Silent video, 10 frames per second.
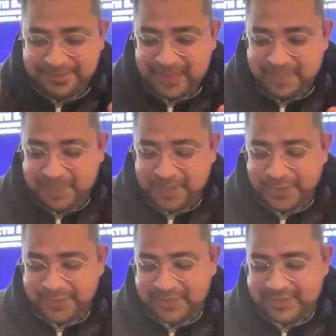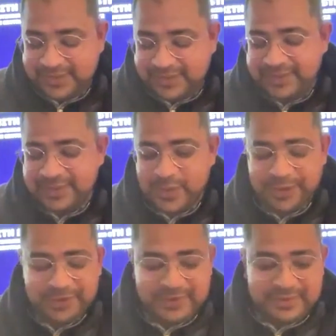about the Indian
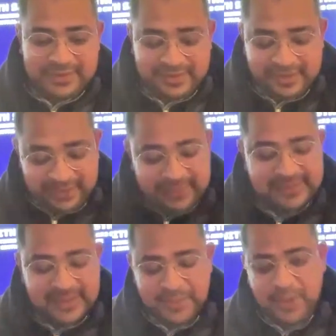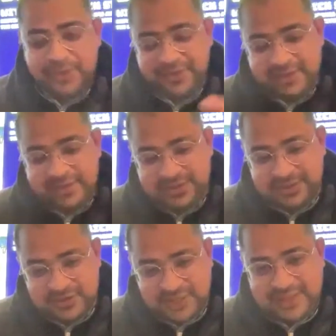continent, the Indian subcontinent, the
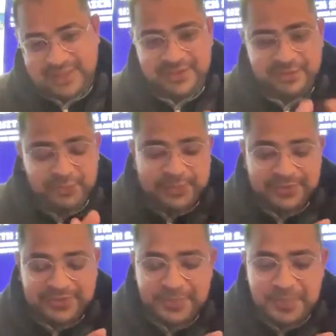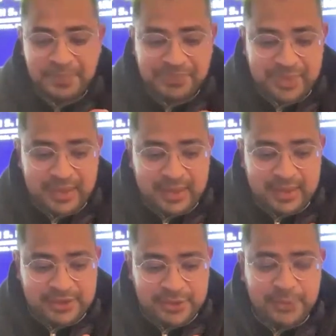Chinese influence.
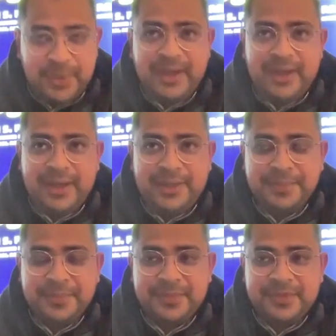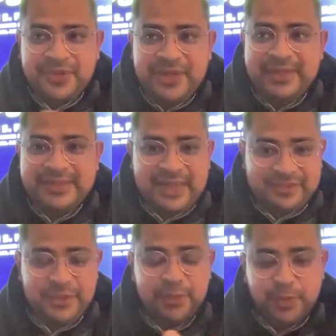So 3 years
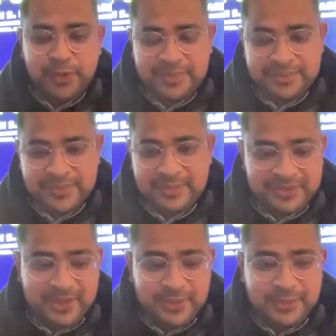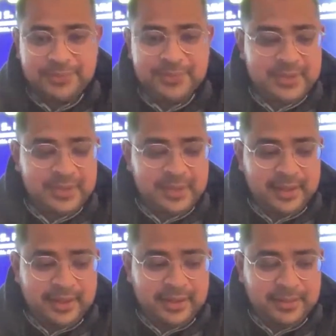after your book comes out,
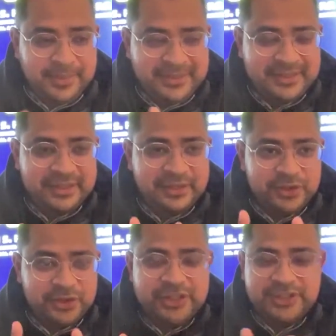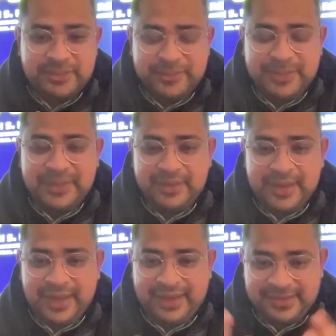President Xi Jinping
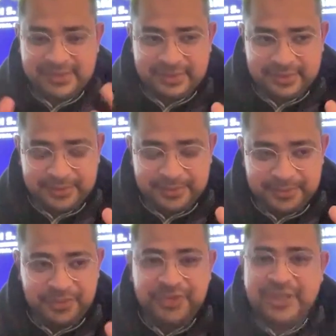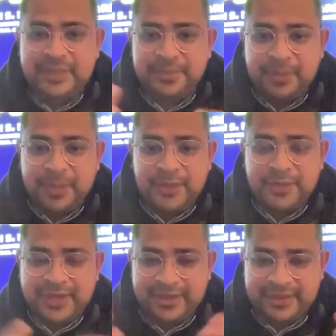has a dream about
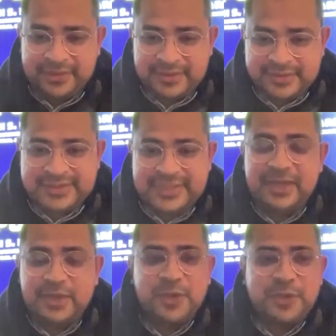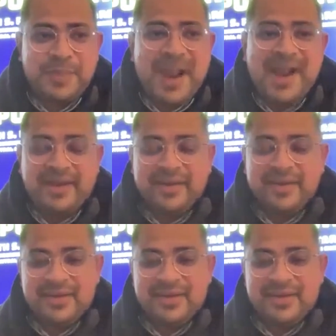getting the Silk Road band